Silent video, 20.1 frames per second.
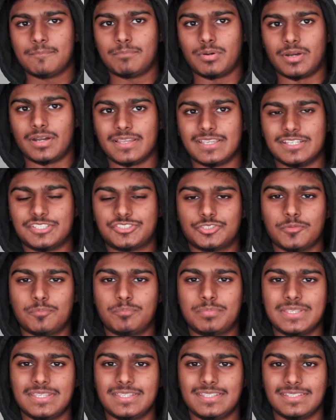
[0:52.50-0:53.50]
But this
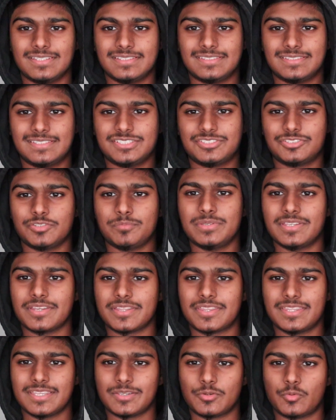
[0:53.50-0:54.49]
should be
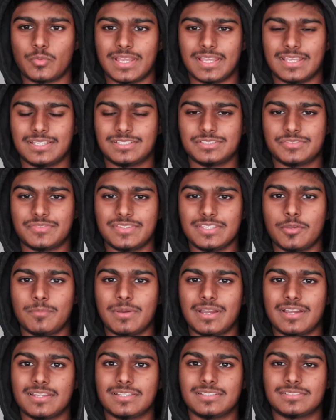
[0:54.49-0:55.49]
a thing where, just think
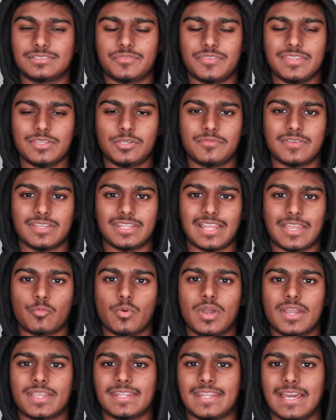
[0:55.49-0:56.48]
of it like
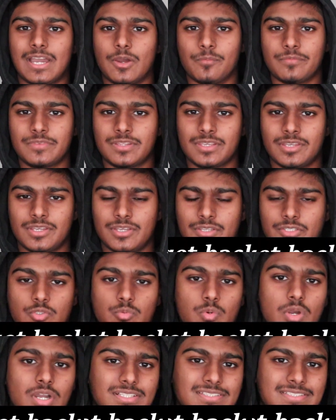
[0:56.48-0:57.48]
working out.
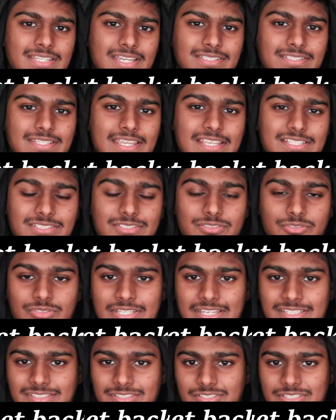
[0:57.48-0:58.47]
You work 10
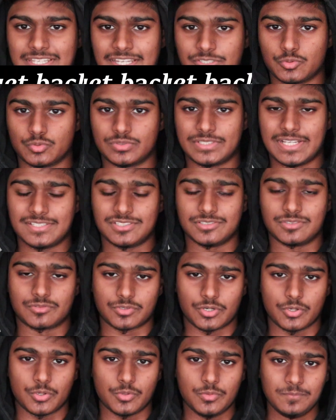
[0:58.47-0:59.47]
scheduled days in a
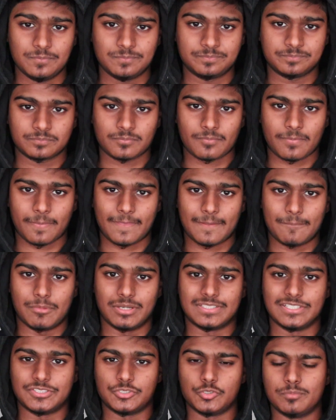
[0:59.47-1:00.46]
row,
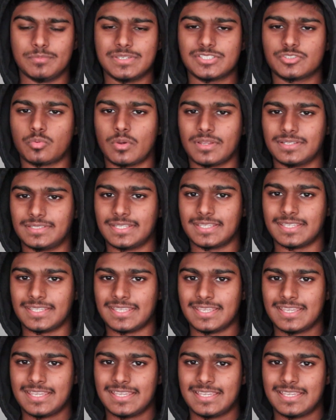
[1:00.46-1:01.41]
but then you miss one day.